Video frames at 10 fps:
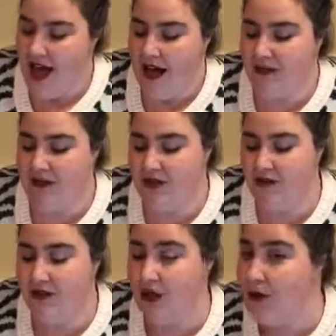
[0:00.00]
So you
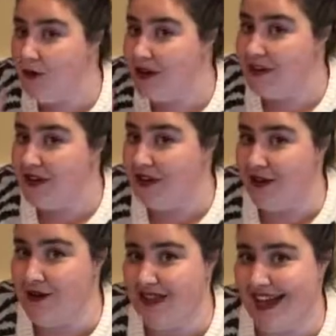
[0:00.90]
don't want to put
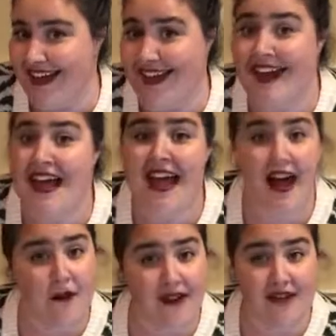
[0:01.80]
those in.
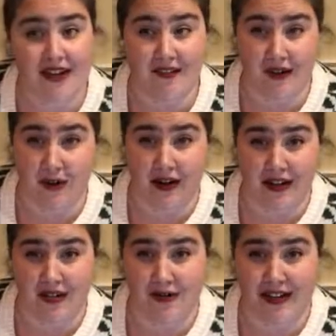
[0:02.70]
However, if you are
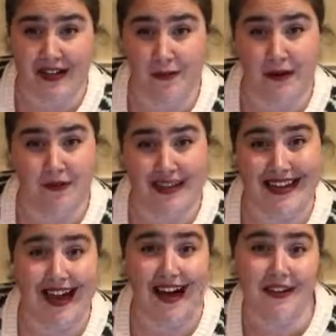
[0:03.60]
storing them in a really
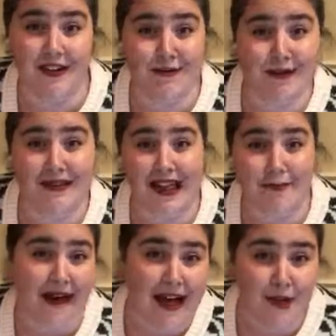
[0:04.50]
hot and humid like
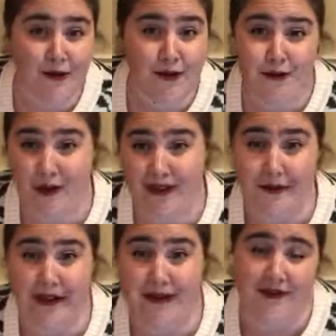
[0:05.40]
bathroom or right
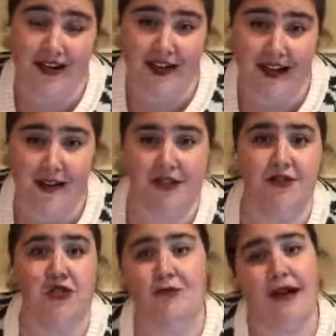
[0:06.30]
by your radiator, you
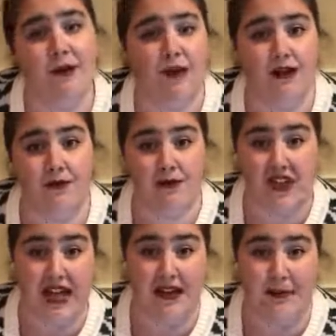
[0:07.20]
just might want to
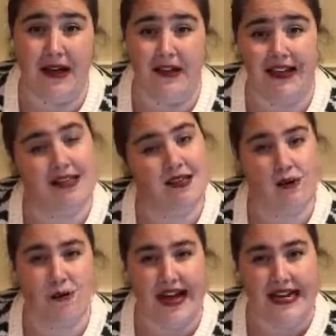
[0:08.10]
think about like, is there a
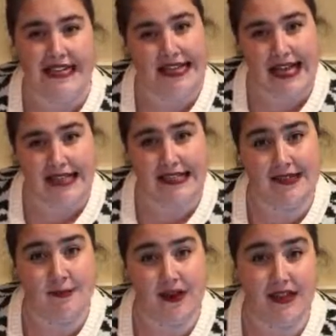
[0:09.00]
way to get this
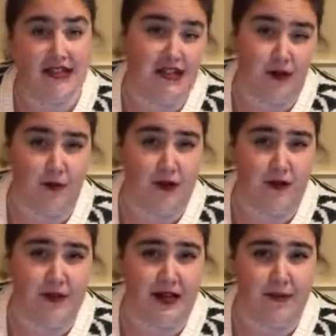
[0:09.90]
somewhere that's a little more
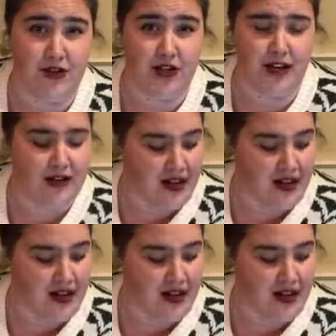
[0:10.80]
room temperature?